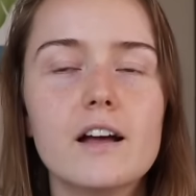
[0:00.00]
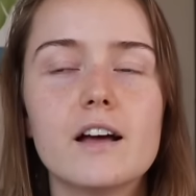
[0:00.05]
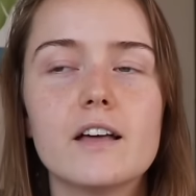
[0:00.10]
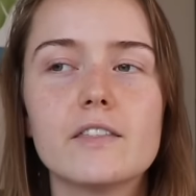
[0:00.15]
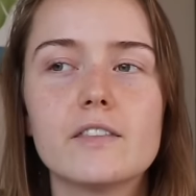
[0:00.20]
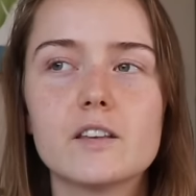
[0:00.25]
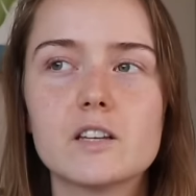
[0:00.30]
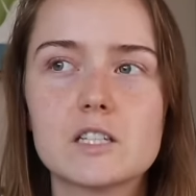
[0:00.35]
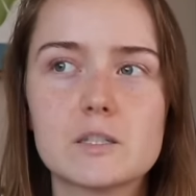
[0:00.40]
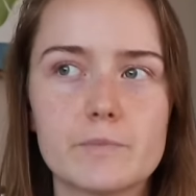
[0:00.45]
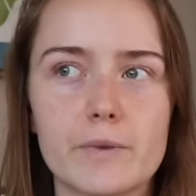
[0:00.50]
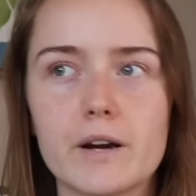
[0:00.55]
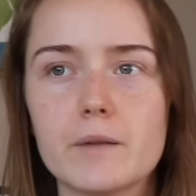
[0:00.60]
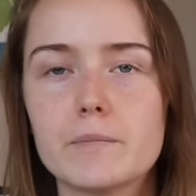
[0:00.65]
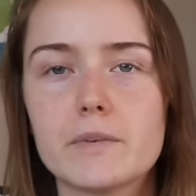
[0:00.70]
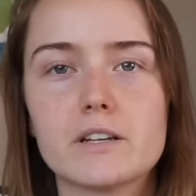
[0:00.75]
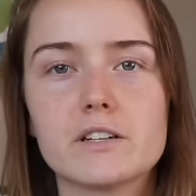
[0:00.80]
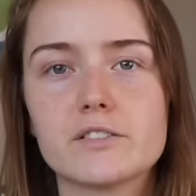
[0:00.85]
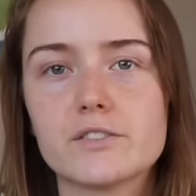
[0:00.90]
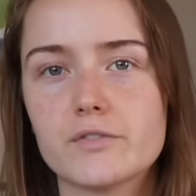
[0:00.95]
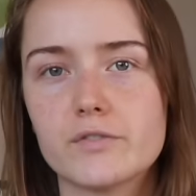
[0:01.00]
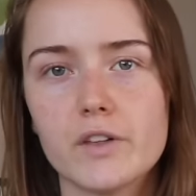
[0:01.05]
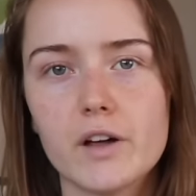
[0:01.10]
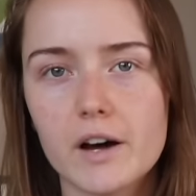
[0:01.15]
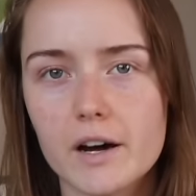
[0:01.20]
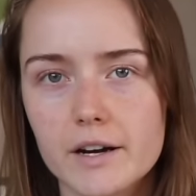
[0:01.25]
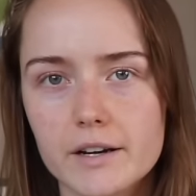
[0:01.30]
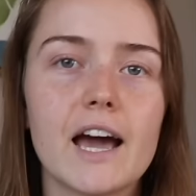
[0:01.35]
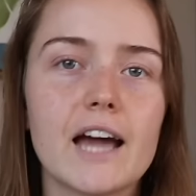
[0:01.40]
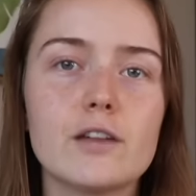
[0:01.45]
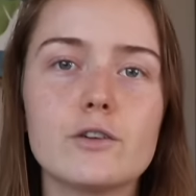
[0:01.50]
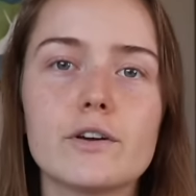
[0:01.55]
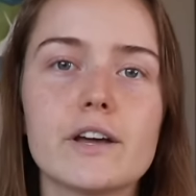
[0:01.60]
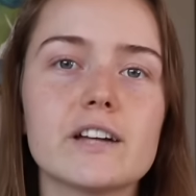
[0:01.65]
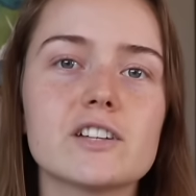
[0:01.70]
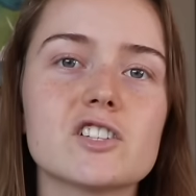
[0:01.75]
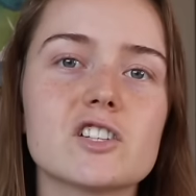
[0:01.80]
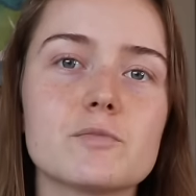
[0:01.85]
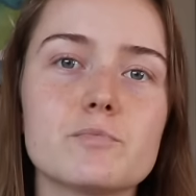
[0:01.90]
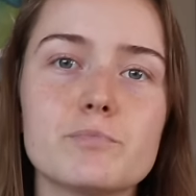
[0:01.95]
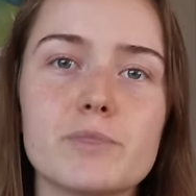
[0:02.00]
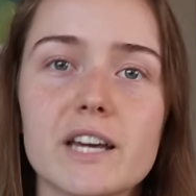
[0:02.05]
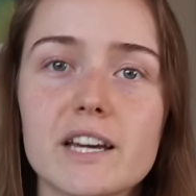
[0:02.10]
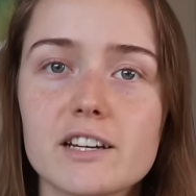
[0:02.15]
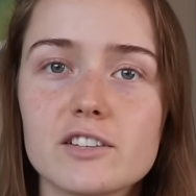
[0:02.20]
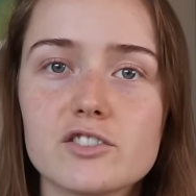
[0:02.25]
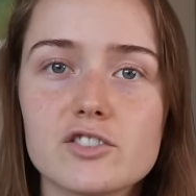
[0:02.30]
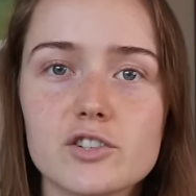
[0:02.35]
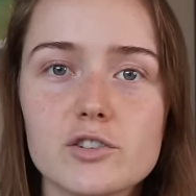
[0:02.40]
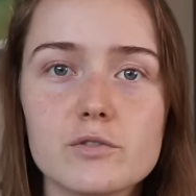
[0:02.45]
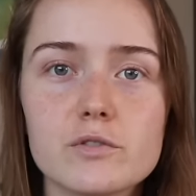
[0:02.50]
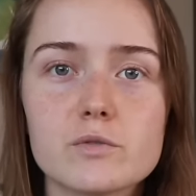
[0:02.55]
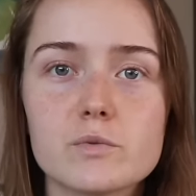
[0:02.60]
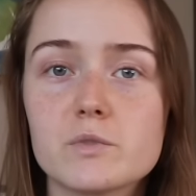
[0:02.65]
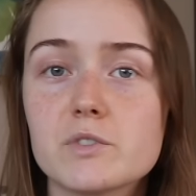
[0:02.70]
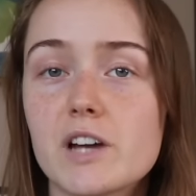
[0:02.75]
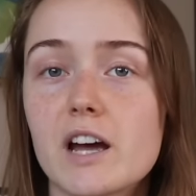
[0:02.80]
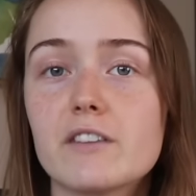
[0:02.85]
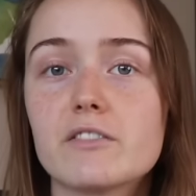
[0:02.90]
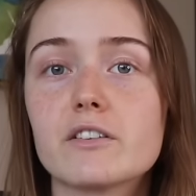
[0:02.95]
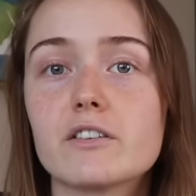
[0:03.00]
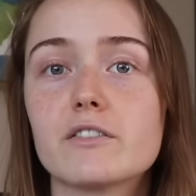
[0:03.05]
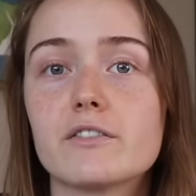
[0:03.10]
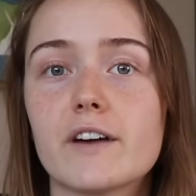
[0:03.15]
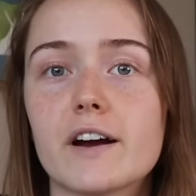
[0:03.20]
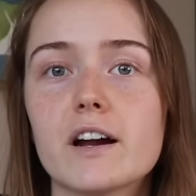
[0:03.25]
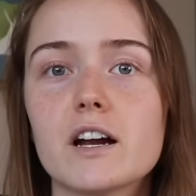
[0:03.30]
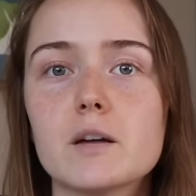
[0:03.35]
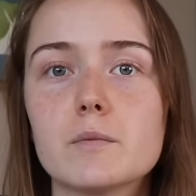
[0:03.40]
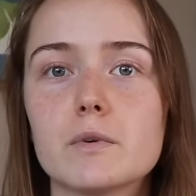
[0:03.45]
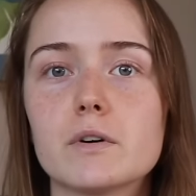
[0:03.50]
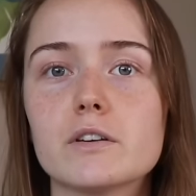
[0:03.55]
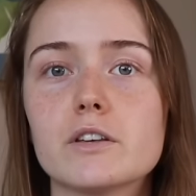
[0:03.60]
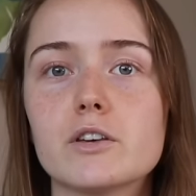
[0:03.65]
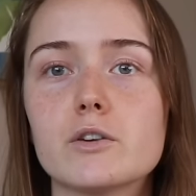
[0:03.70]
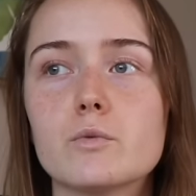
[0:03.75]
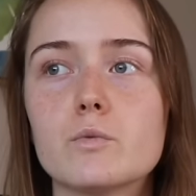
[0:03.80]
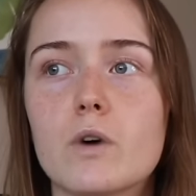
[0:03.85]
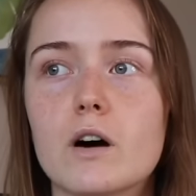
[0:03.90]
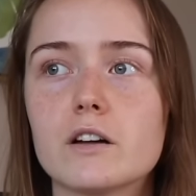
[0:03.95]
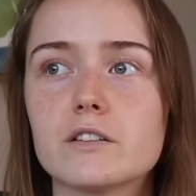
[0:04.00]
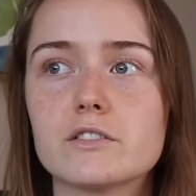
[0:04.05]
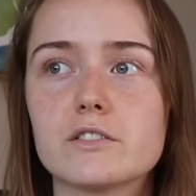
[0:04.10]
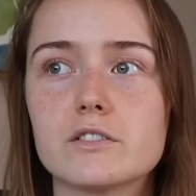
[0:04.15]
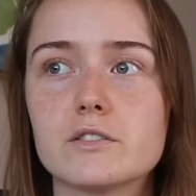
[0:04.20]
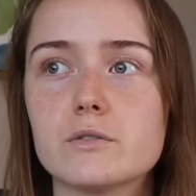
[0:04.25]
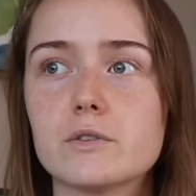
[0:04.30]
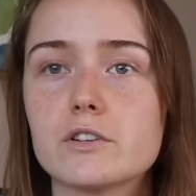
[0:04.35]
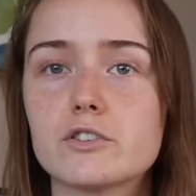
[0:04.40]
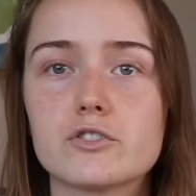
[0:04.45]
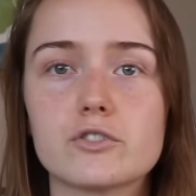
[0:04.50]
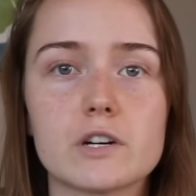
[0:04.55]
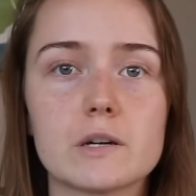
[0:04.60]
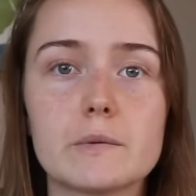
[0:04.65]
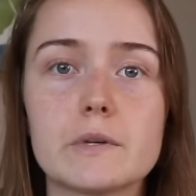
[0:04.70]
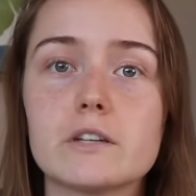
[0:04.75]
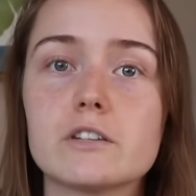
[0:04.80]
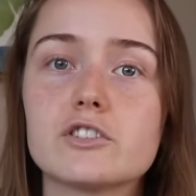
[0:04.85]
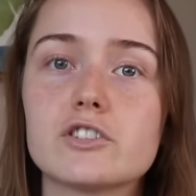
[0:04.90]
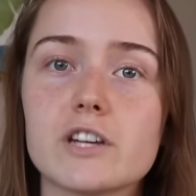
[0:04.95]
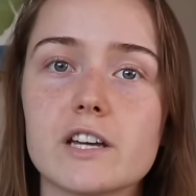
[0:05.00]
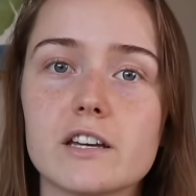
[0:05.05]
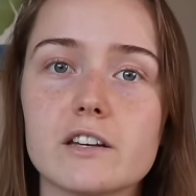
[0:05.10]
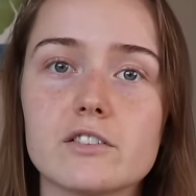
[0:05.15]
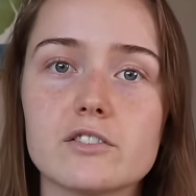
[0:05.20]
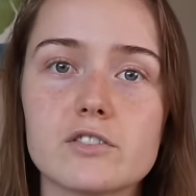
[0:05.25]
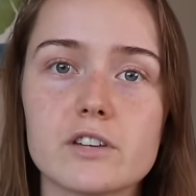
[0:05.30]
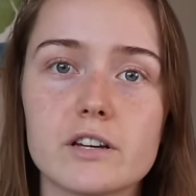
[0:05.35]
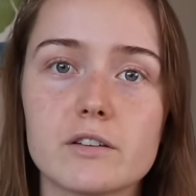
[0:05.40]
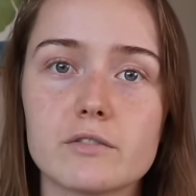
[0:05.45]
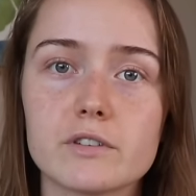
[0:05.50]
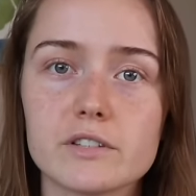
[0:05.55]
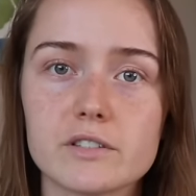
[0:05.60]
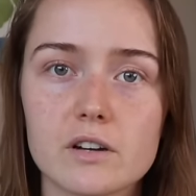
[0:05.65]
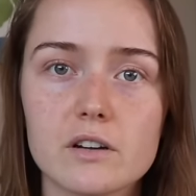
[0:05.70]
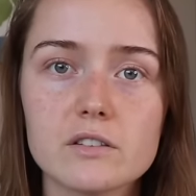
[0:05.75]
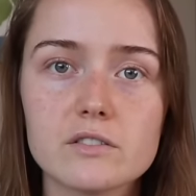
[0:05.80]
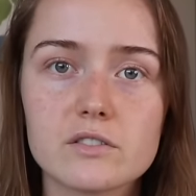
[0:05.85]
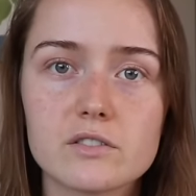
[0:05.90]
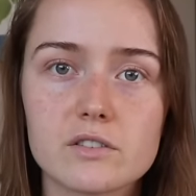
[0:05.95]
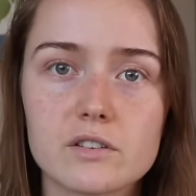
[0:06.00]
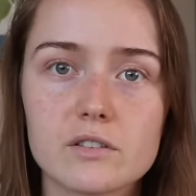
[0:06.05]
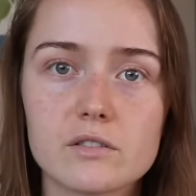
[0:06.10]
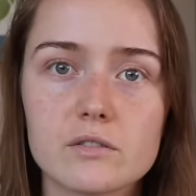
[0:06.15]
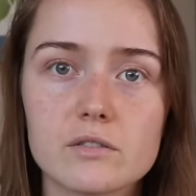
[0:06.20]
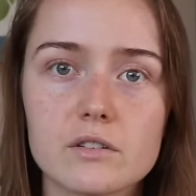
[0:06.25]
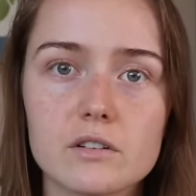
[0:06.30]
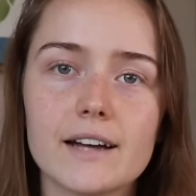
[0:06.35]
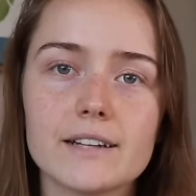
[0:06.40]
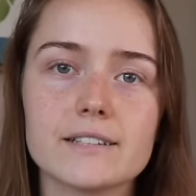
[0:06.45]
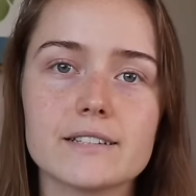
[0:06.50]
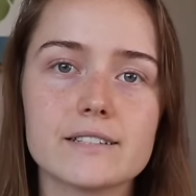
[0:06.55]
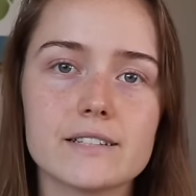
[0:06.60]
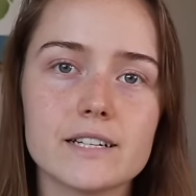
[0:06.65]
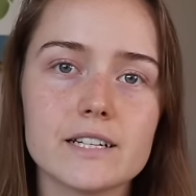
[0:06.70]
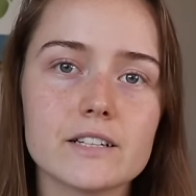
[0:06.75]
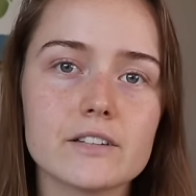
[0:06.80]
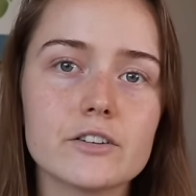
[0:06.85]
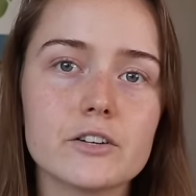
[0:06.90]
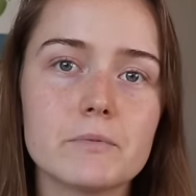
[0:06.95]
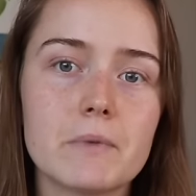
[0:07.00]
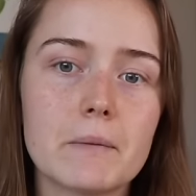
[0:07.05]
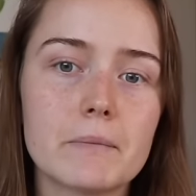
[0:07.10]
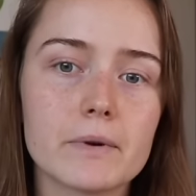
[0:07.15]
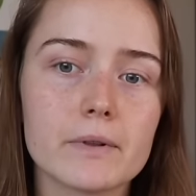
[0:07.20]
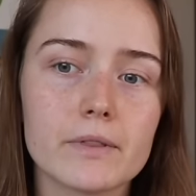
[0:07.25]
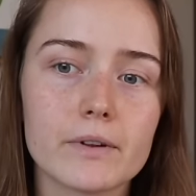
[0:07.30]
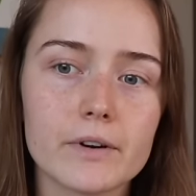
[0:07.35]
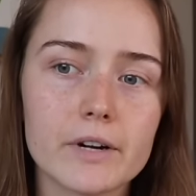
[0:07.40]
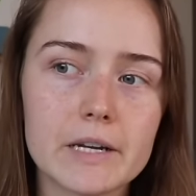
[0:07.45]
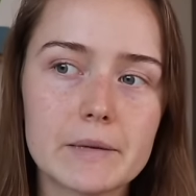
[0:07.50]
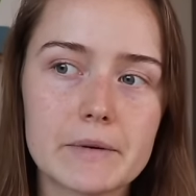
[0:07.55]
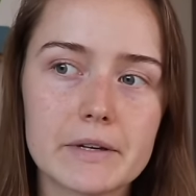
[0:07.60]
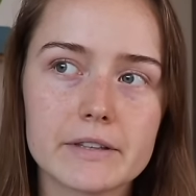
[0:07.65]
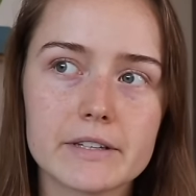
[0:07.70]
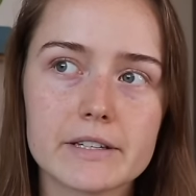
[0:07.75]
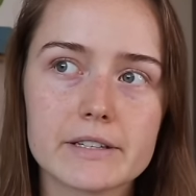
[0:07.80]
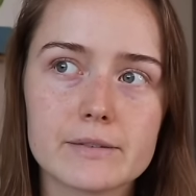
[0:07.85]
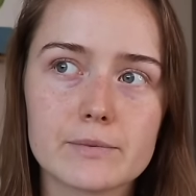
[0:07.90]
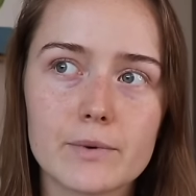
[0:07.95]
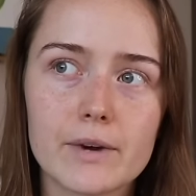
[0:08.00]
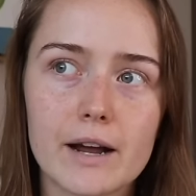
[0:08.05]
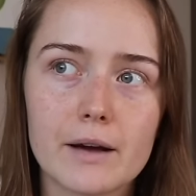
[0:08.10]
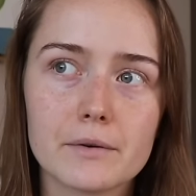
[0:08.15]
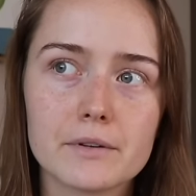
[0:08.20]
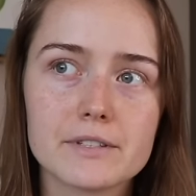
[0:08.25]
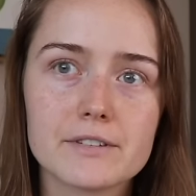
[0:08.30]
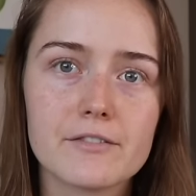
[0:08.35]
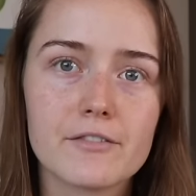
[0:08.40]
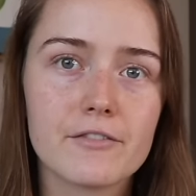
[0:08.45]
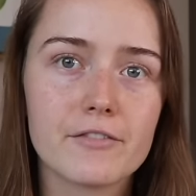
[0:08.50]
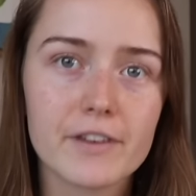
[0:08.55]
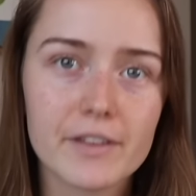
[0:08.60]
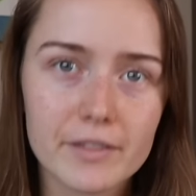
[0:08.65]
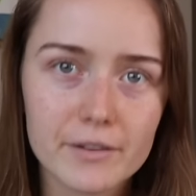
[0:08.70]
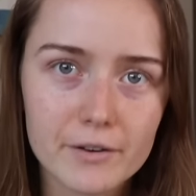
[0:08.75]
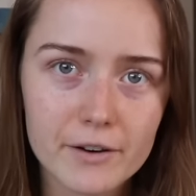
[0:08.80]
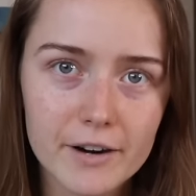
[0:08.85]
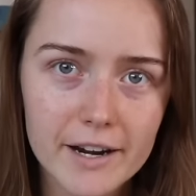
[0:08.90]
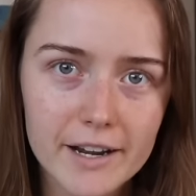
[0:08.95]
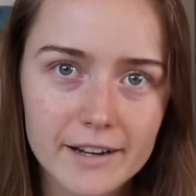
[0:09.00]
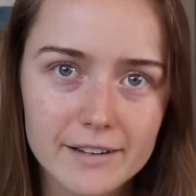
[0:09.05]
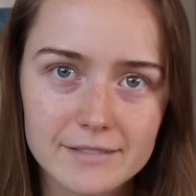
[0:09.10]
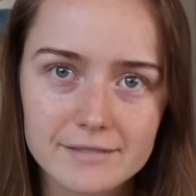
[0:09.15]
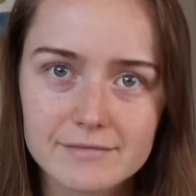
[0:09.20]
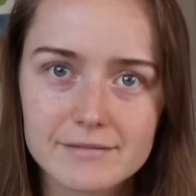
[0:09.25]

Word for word: the experiment is flawed. And you can't just pick and choose whichever variable you want to attribute a change in results to. I distinctly remember learning about this when I was in fifth grade,